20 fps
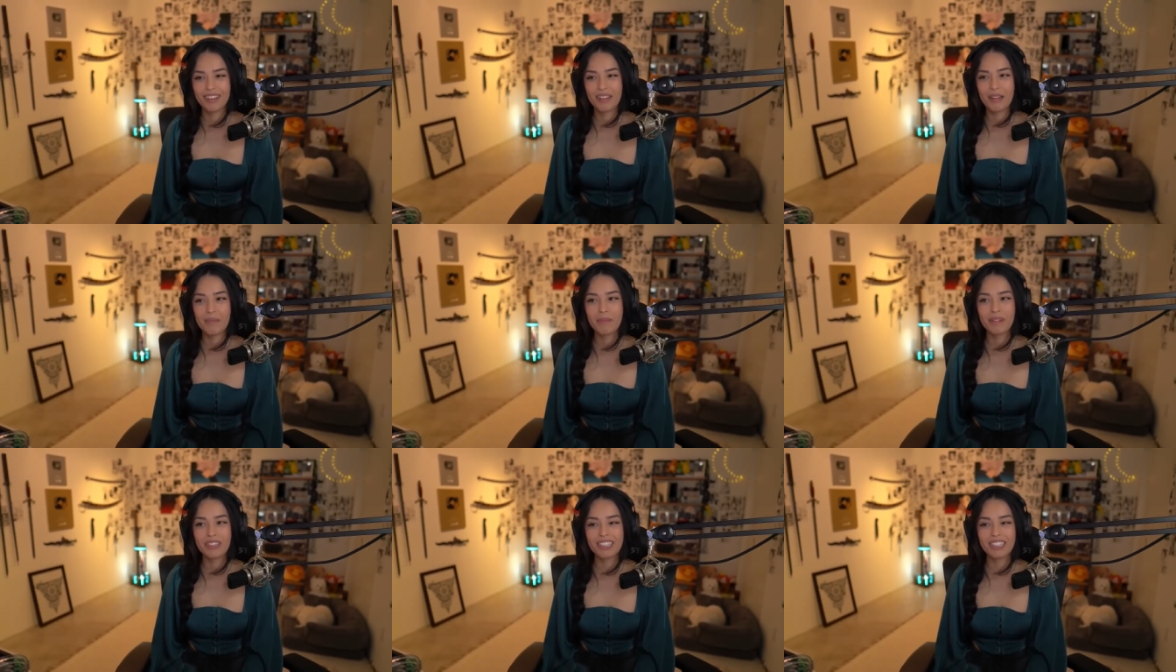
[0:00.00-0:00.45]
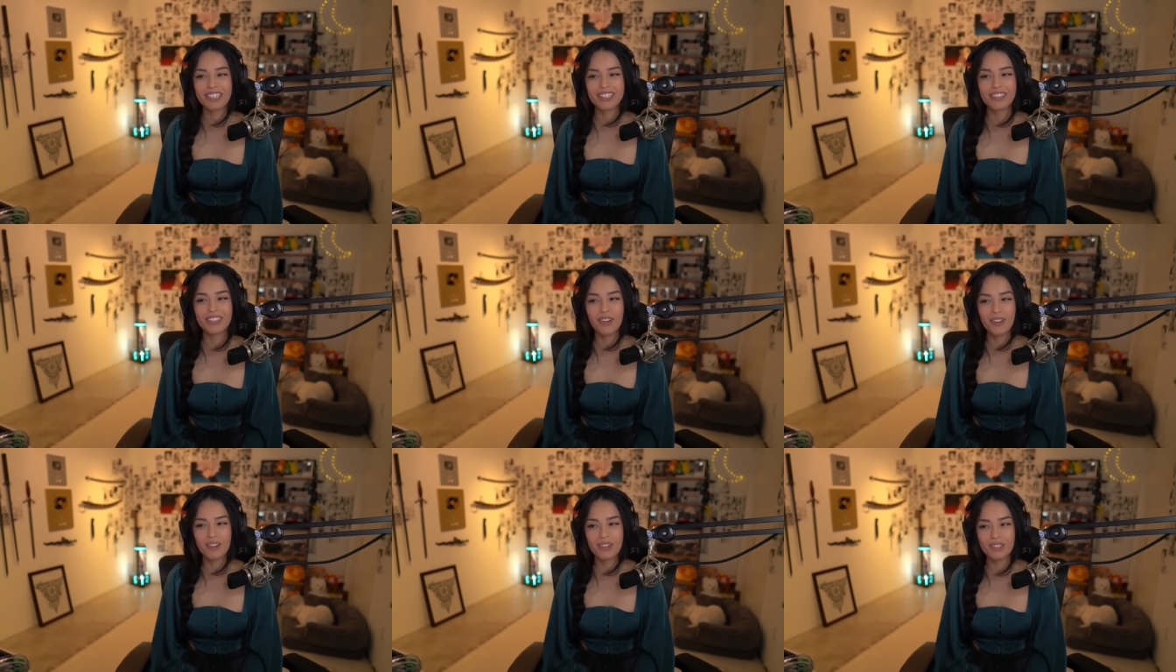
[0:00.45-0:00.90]
But
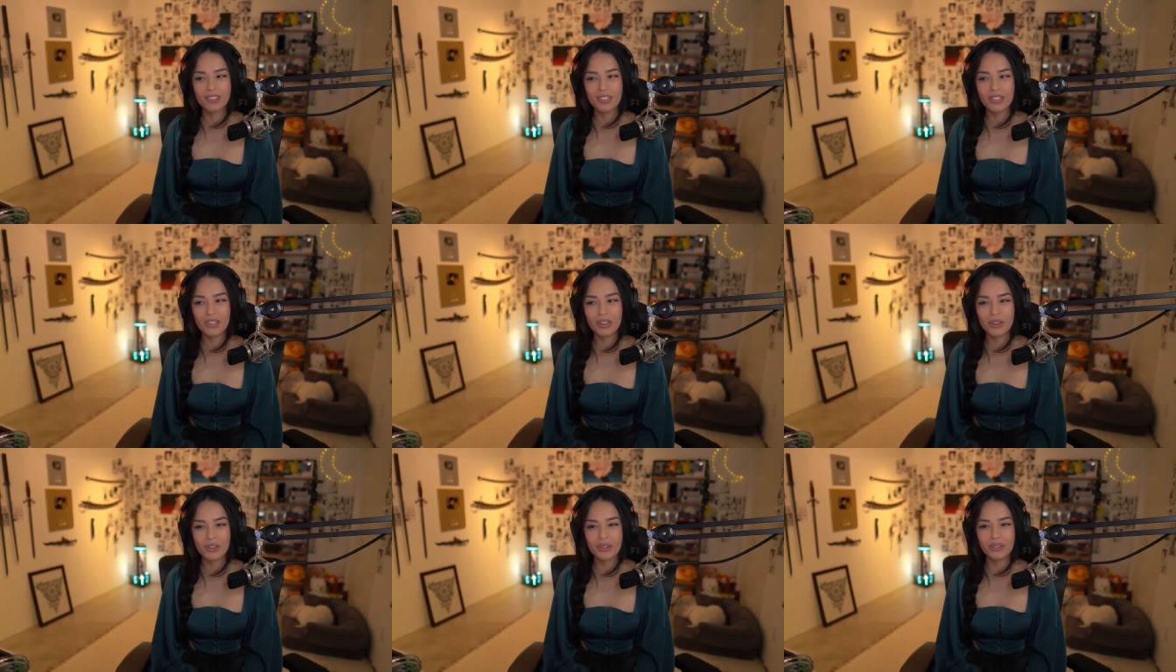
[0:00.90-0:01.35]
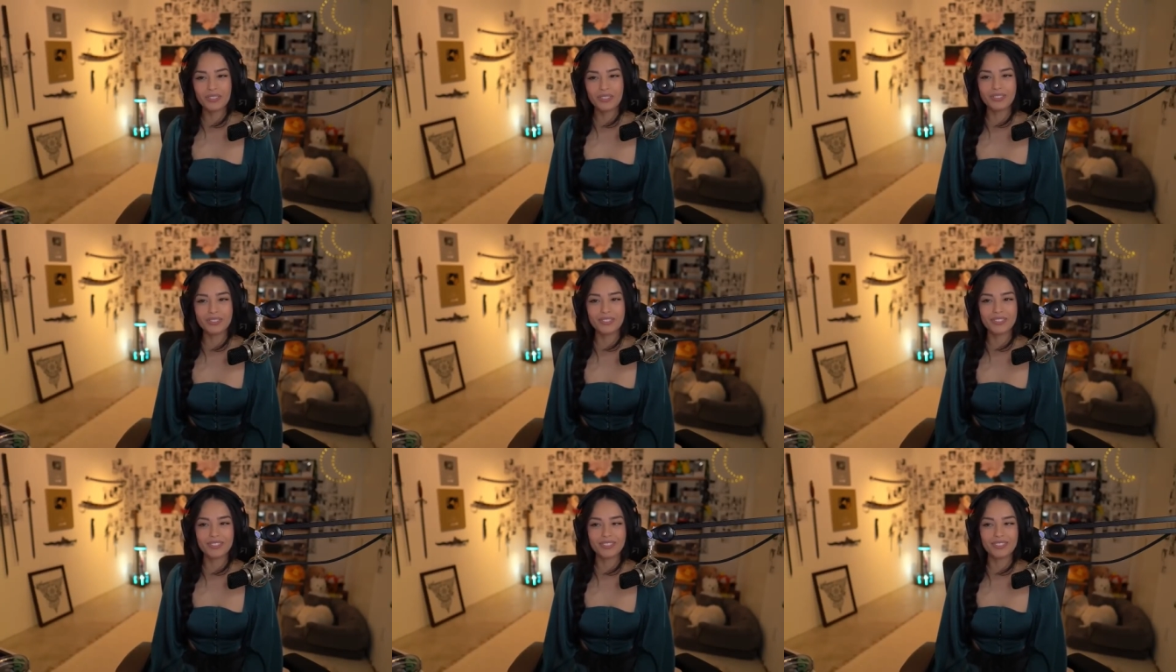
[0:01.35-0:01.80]
he's also...
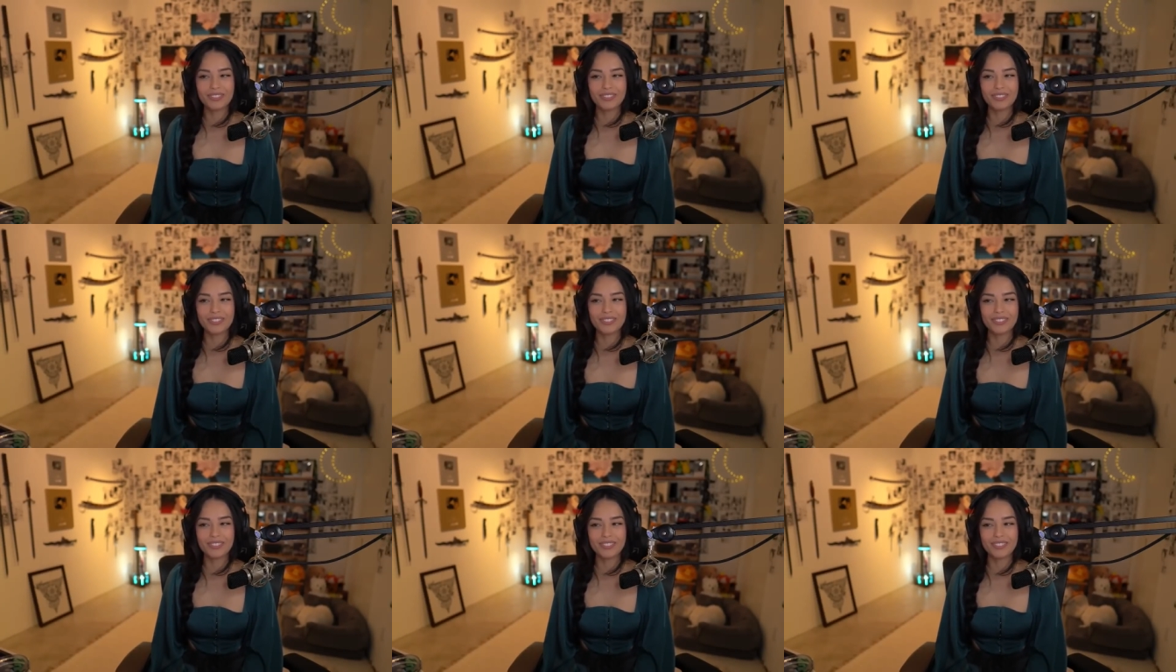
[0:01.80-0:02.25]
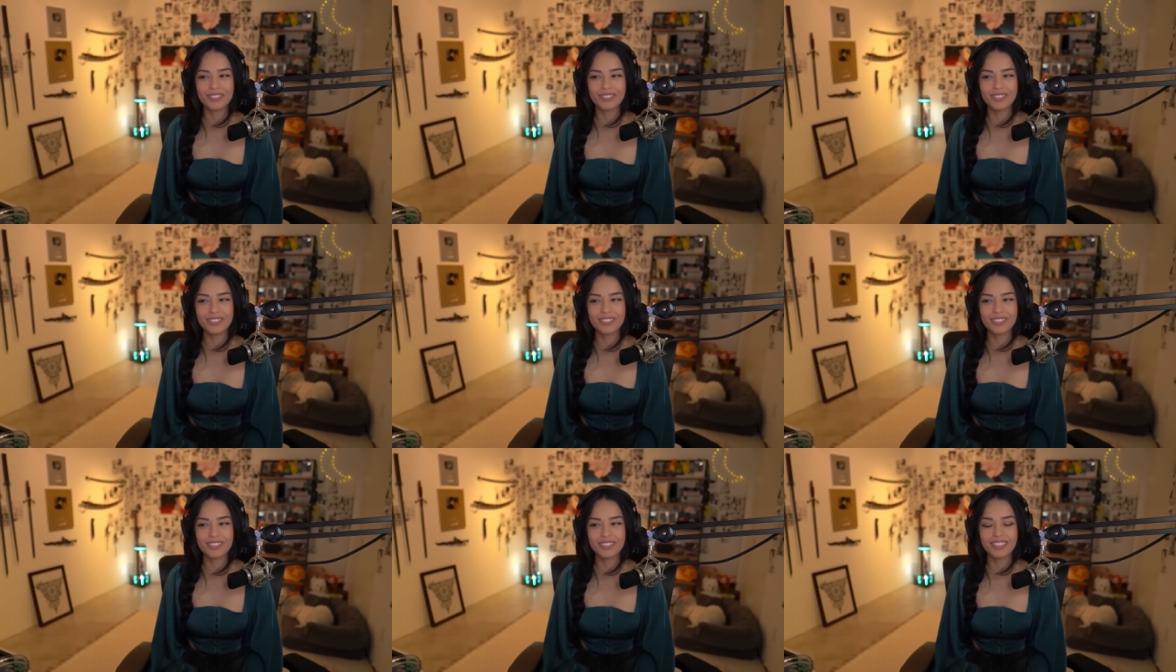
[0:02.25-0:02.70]

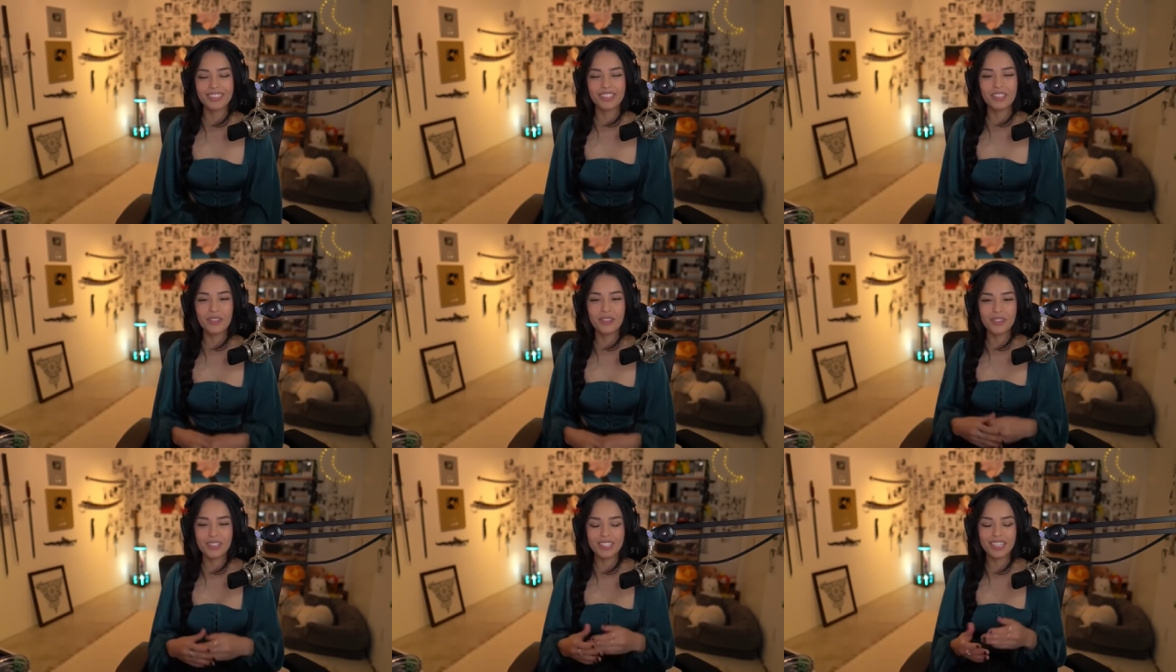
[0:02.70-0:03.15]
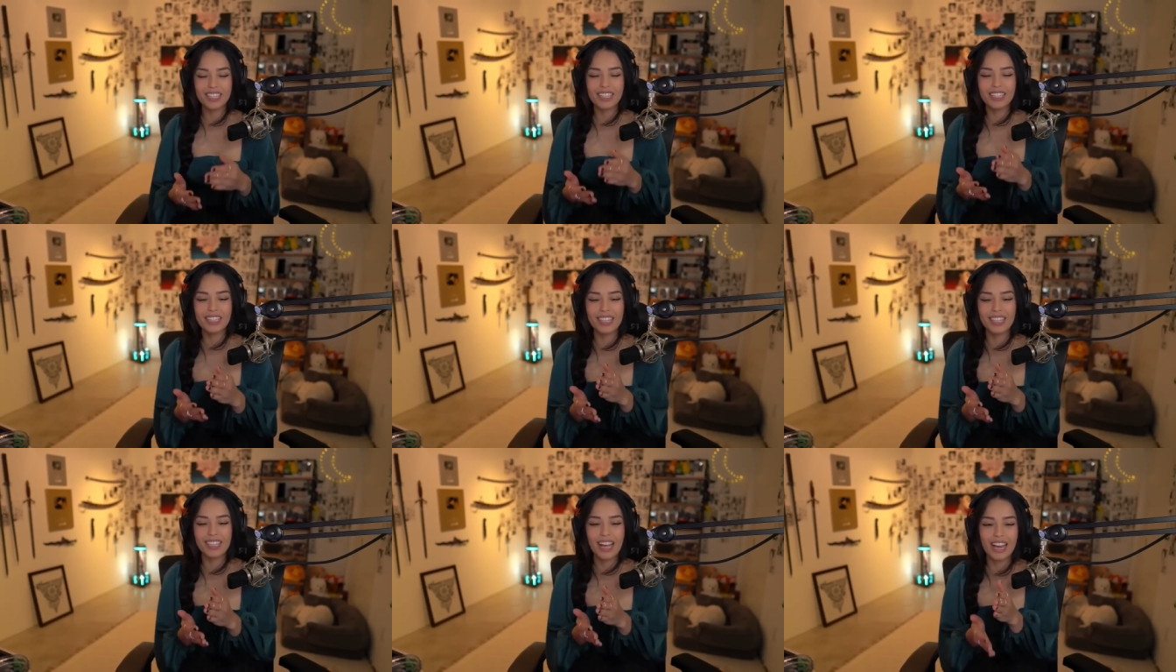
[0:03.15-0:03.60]
You know, there's like a
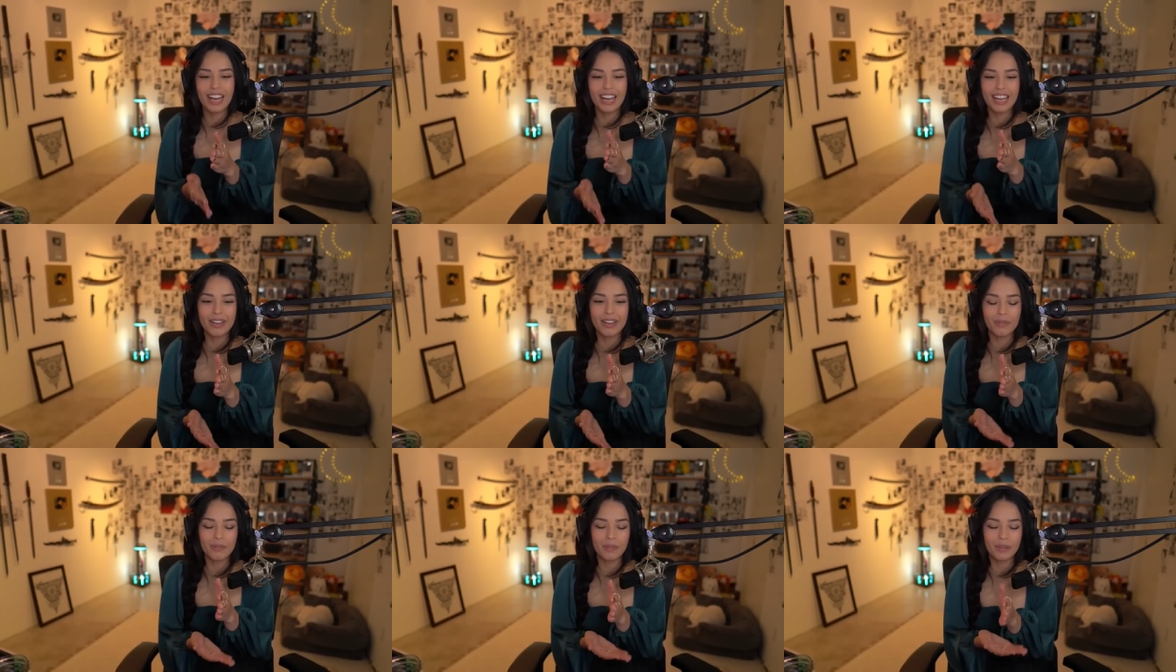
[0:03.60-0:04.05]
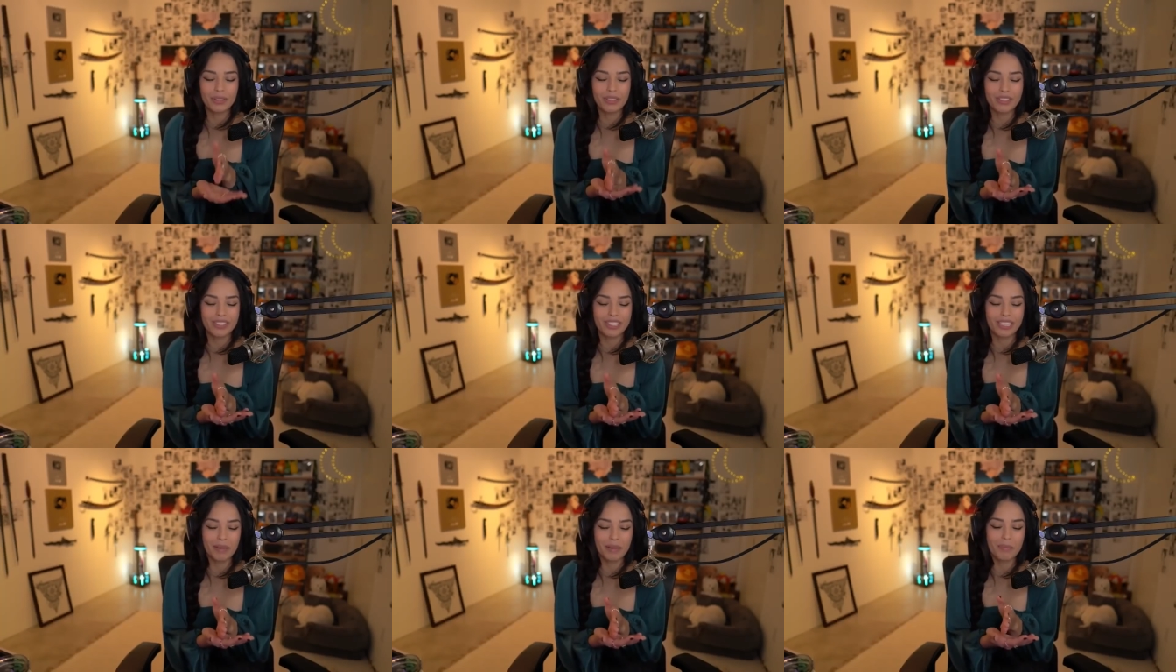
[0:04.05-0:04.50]
line where
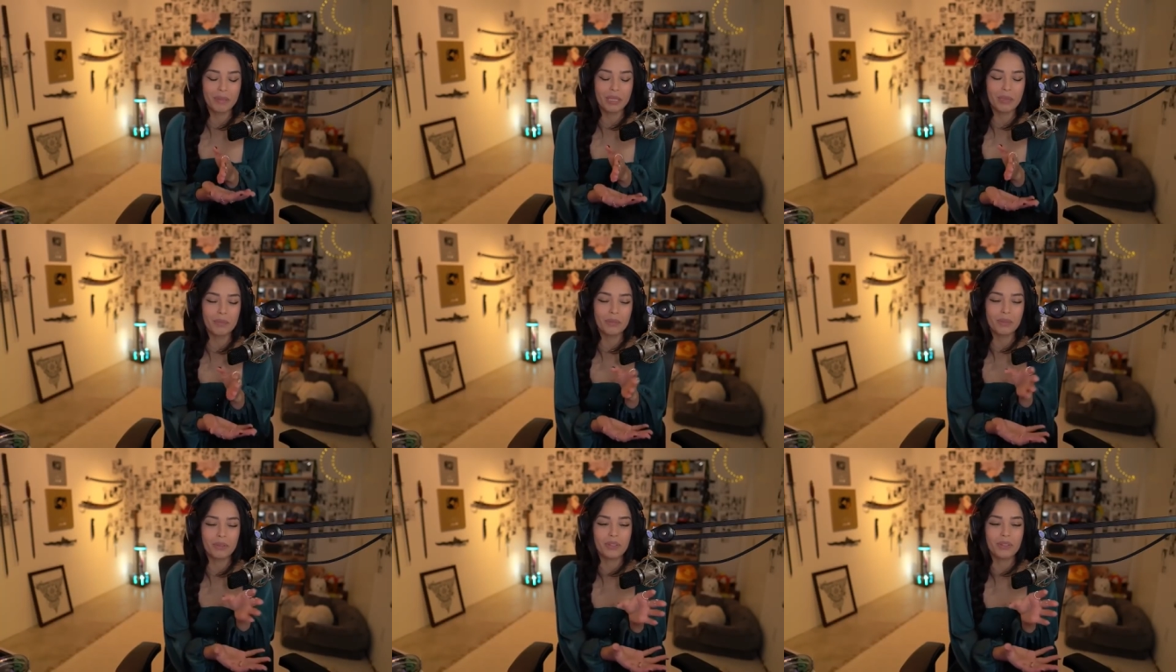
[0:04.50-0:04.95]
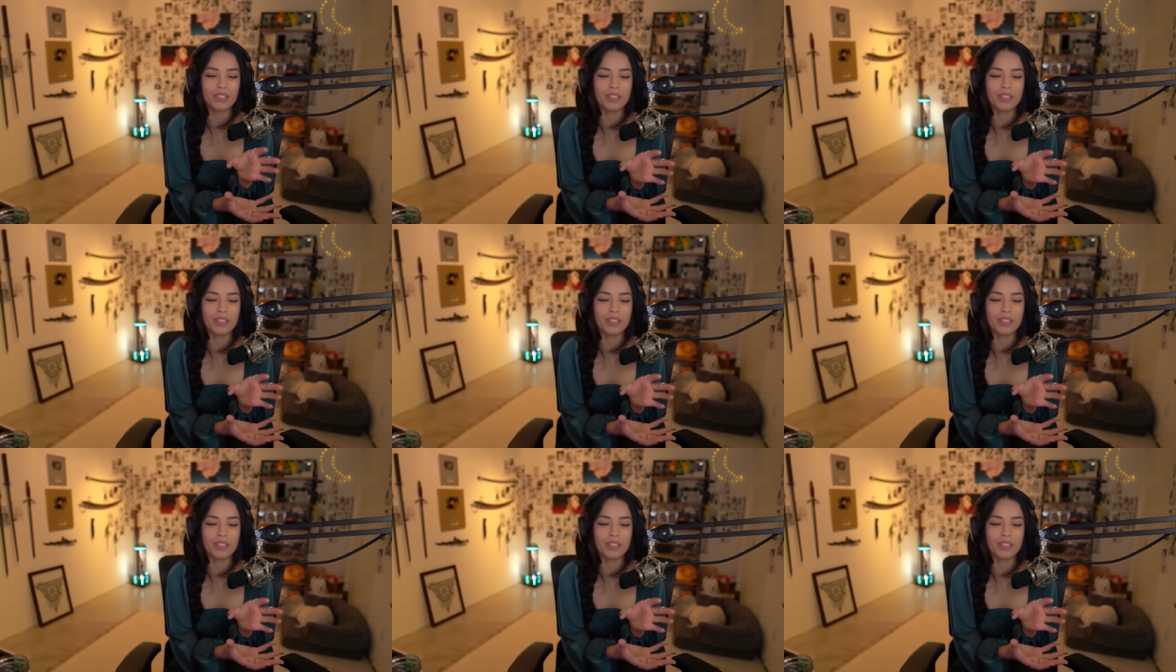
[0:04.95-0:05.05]
there's like people...